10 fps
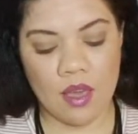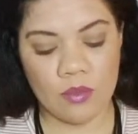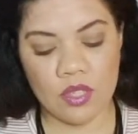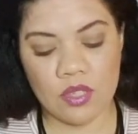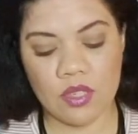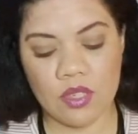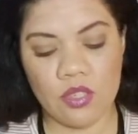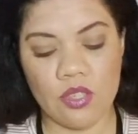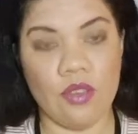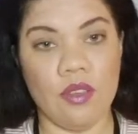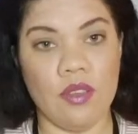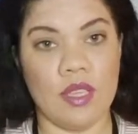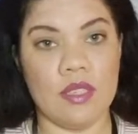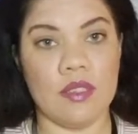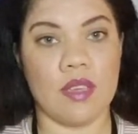I'm just going to show you
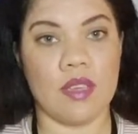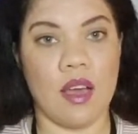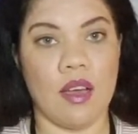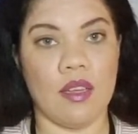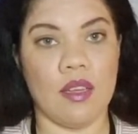this card.